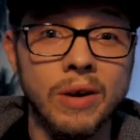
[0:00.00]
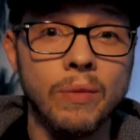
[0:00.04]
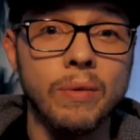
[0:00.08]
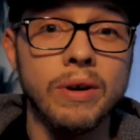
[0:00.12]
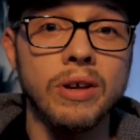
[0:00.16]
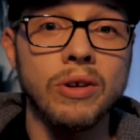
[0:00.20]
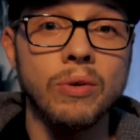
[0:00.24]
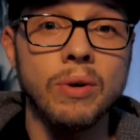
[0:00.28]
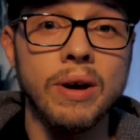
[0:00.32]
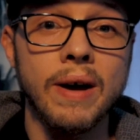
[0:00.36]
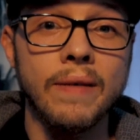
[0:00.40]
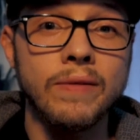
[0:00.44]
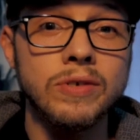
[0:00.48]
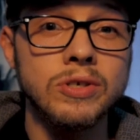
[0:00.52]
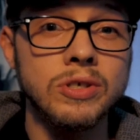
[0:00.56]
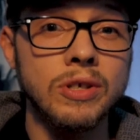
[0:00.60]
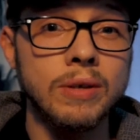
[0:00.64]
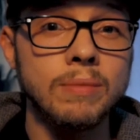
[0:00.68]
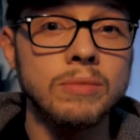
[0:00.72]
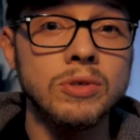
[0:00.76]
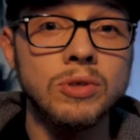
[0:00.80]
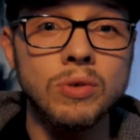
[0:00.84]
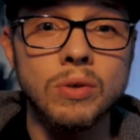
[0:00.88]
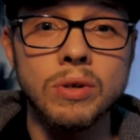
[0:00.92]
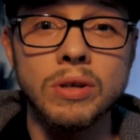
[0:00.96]
that way you have
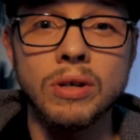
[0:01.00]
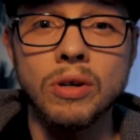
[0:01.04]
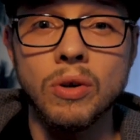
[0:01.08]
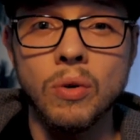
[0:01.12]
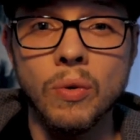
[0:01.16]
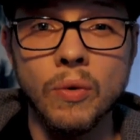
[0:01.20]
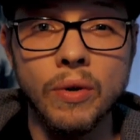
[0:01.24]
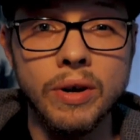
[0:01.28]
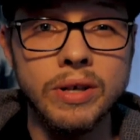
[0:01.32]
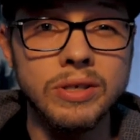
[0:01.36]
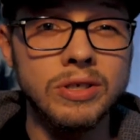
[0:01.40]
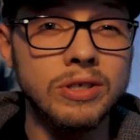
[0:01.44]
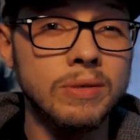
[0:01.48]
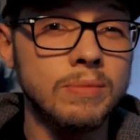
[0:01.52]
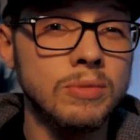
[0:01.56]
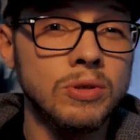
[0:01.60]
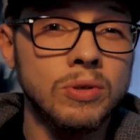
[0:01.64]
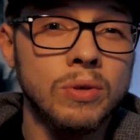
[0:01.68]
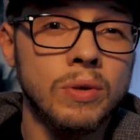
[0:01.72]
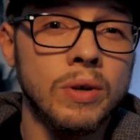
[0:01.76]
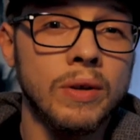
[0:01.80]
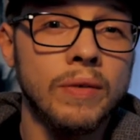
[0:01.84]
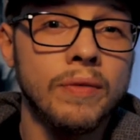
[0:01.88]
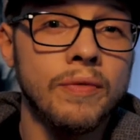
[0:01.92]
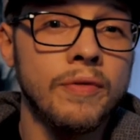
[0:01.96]
some sort of noise, some
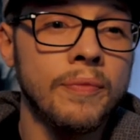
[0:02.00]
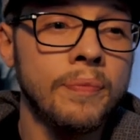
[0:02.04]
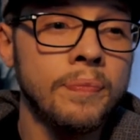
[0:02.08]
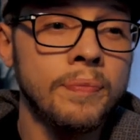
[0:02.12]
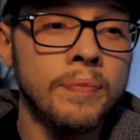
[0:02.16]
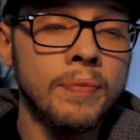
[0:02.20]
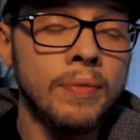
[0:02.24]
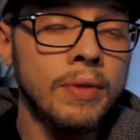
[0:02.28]
sort of